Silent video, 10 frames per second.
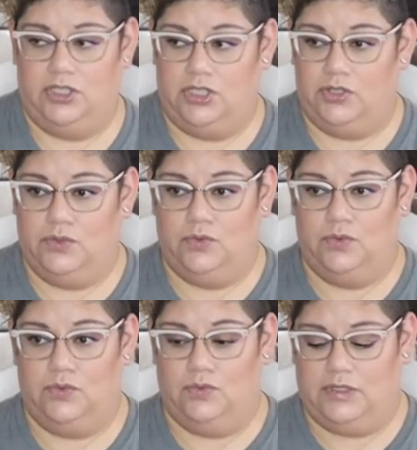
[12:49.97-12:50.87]

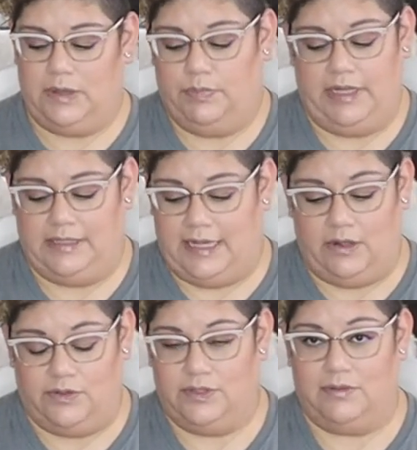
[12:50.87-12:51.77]
to someplace
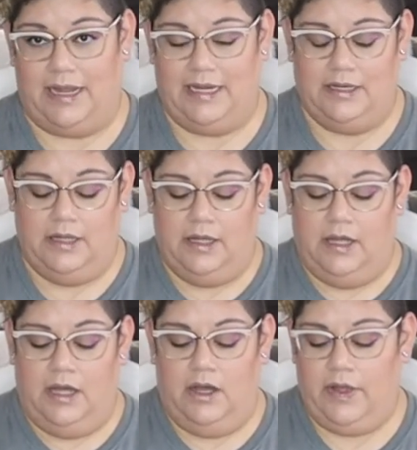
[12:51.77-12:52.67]
else, right?
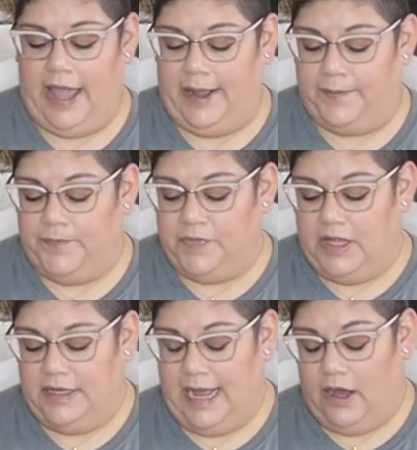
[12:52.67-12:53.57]
Okay,
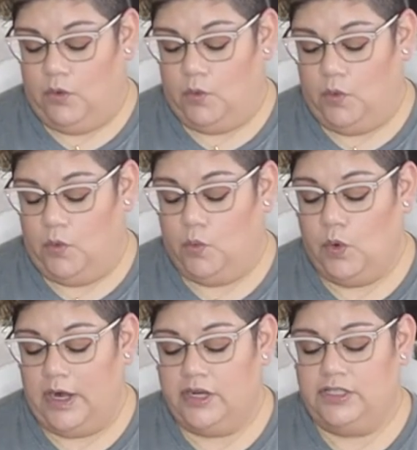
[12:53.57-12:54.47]
now
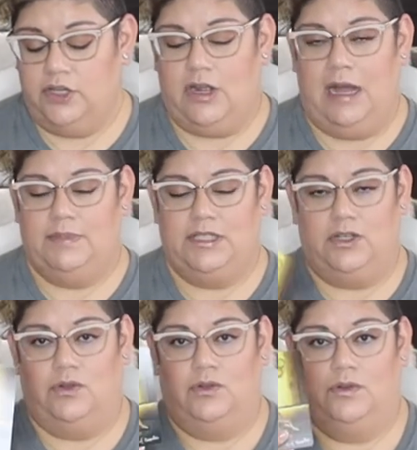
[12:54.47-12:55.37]
what is your
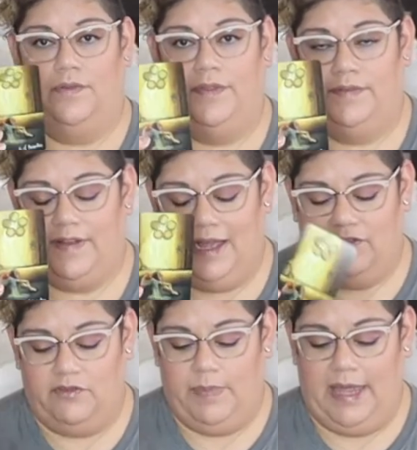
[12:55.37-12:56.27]
obstacle? The
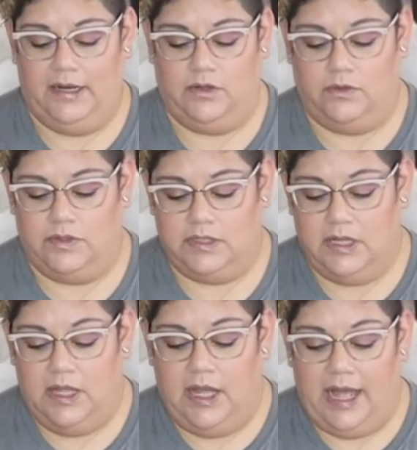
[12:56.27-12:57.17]
Five of
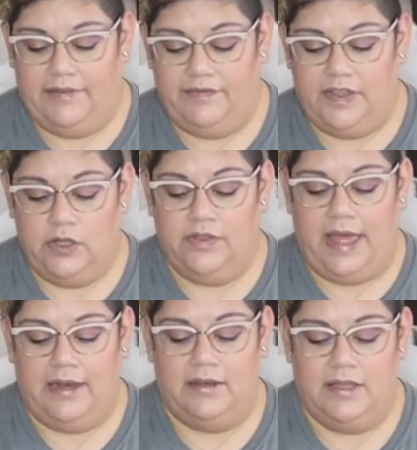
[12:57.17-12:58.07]
Pentacles. I feel
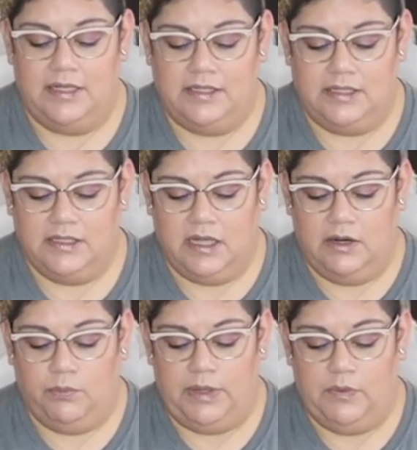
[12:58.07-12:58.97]
that this is going
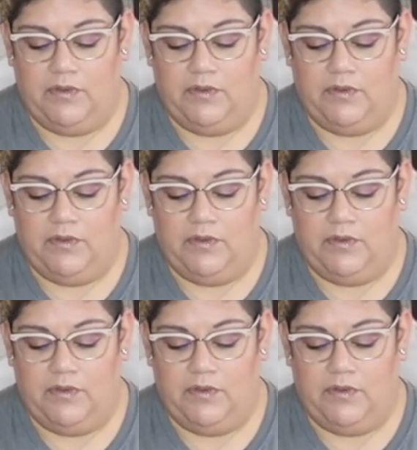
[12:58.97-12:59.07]
to be